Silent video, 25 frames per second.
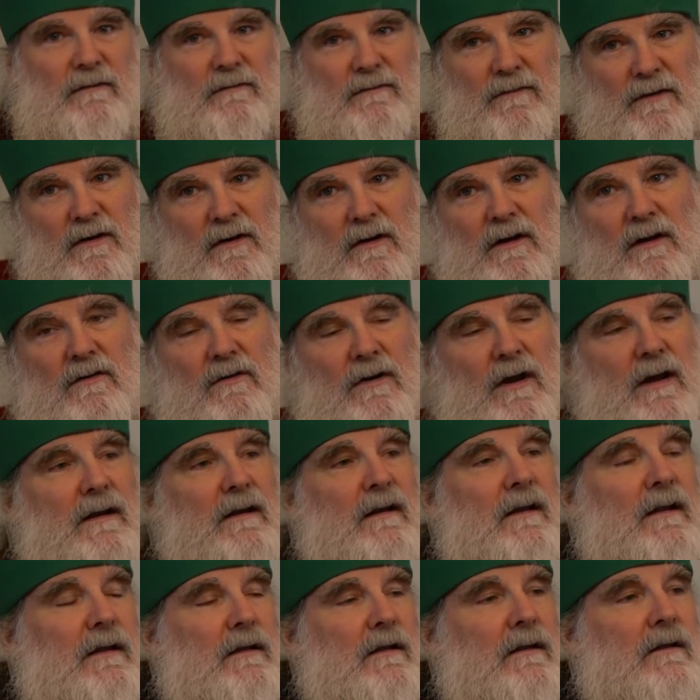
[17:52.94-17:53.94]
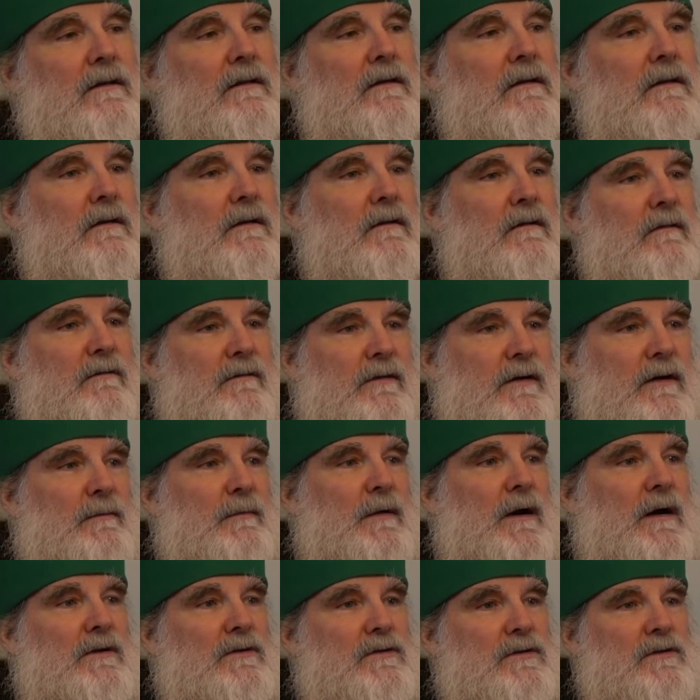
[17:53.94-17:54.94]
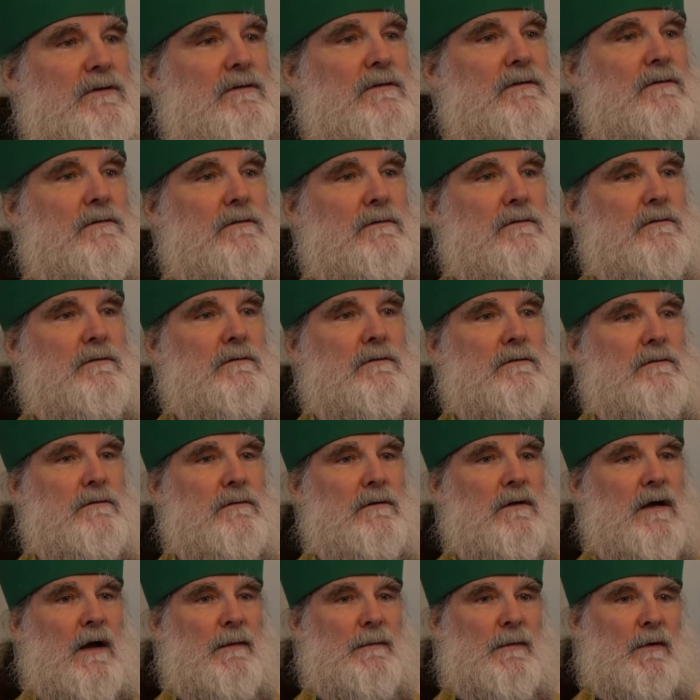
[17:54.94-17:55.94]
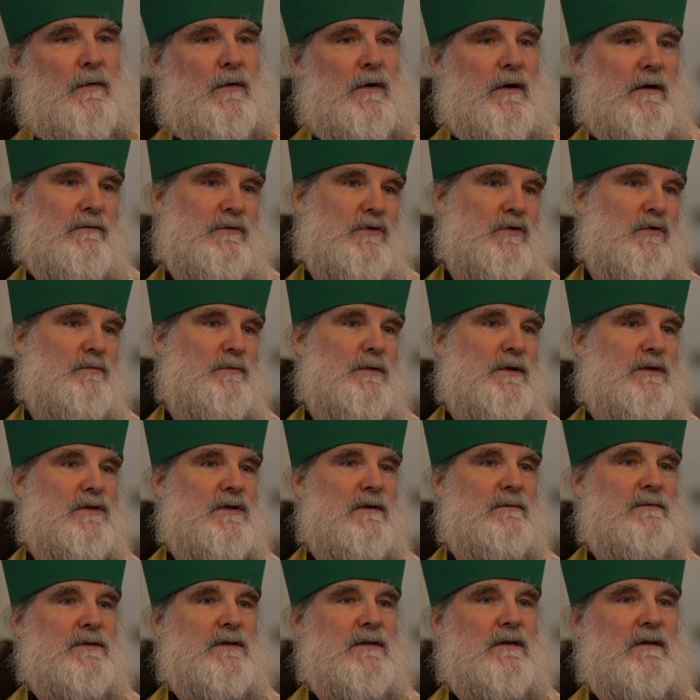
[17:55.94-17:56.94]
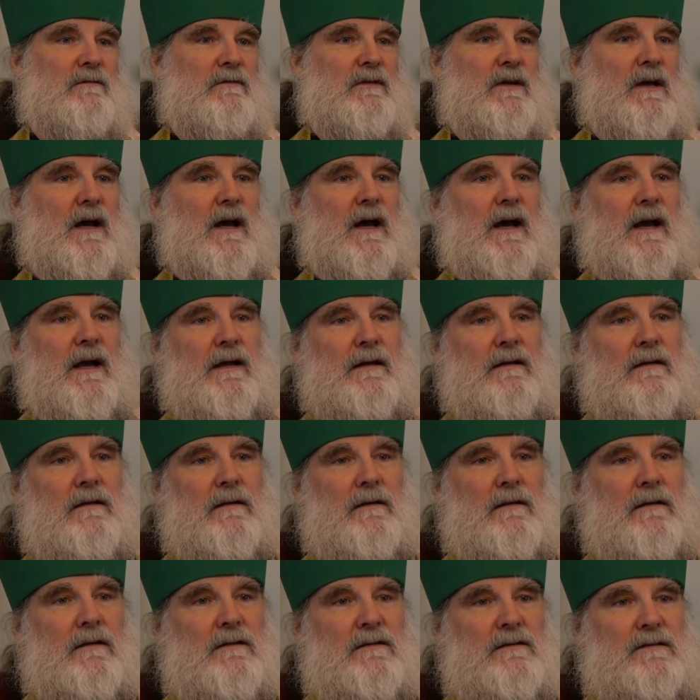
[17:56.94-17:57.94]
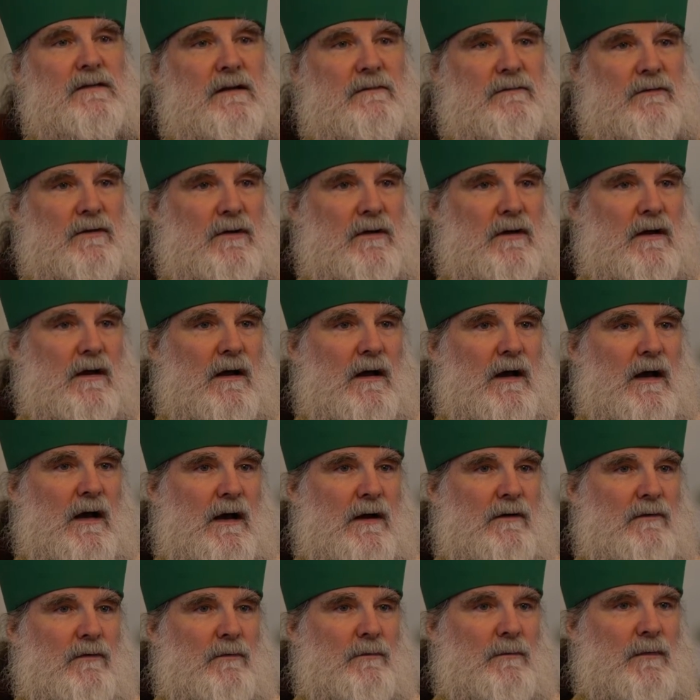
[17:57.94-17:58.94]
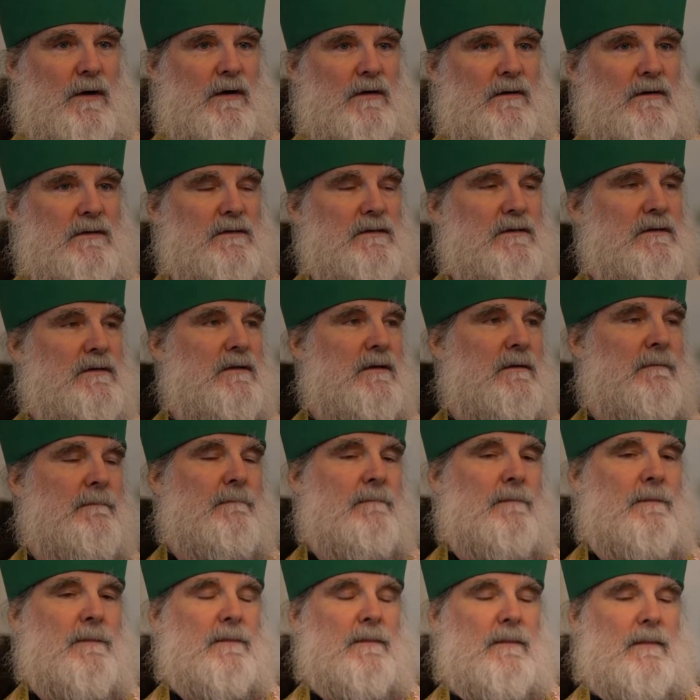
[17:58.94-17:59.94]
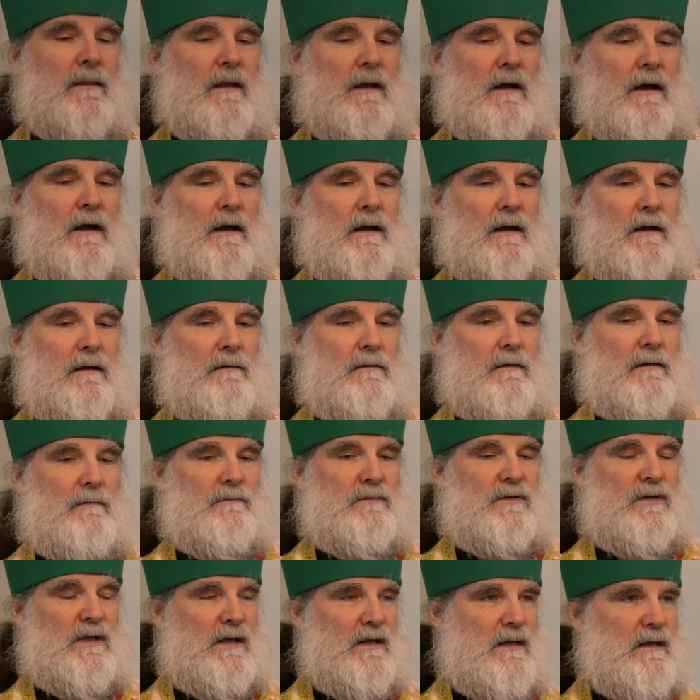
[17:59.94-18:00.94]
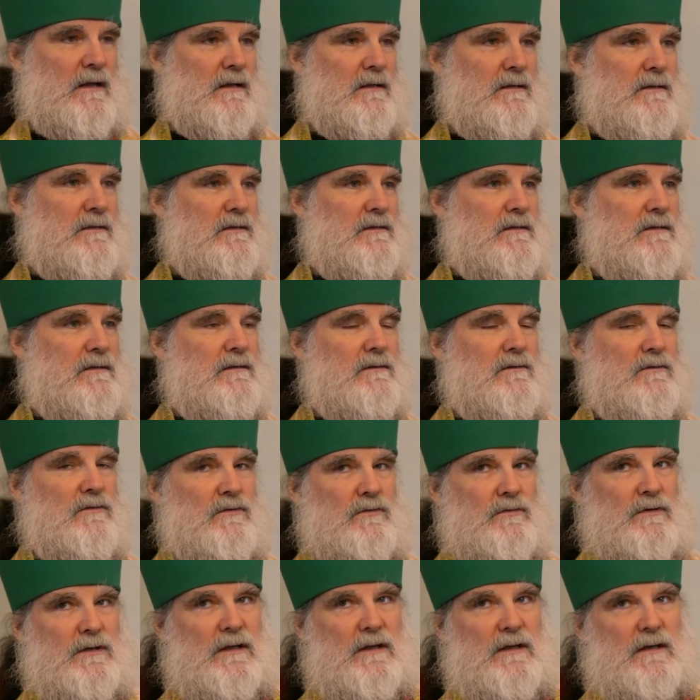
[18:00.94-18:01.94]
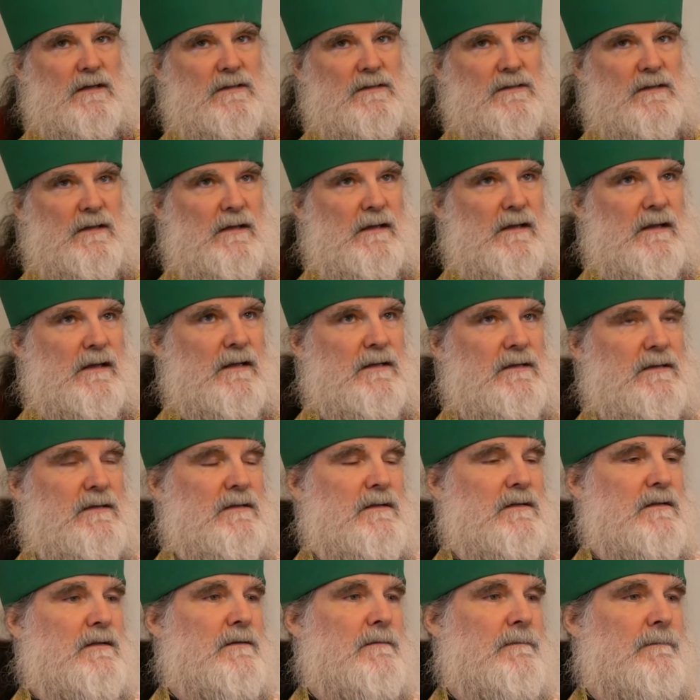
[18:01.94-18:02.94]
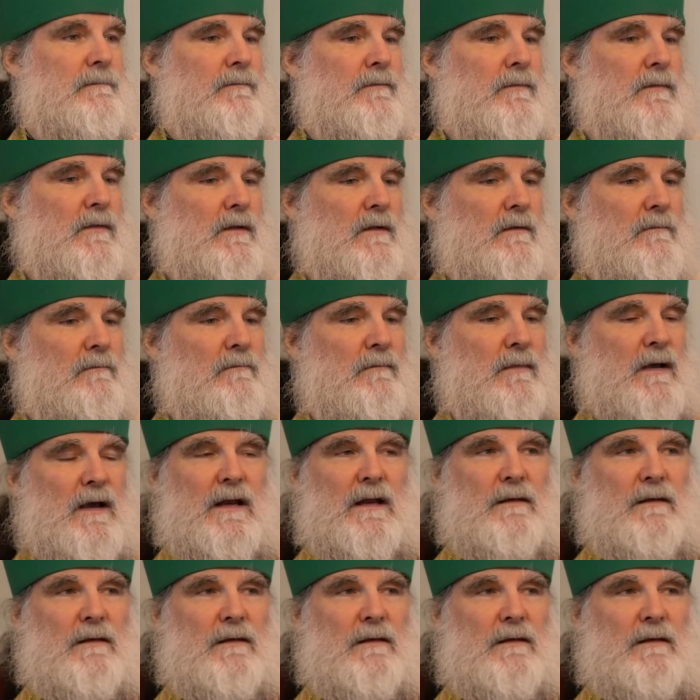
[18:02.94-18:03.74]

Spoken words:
very greatly, very much. I'm aware of 2 bishops that have died, several Hiero monks, deacons, 2 deacons at least, many,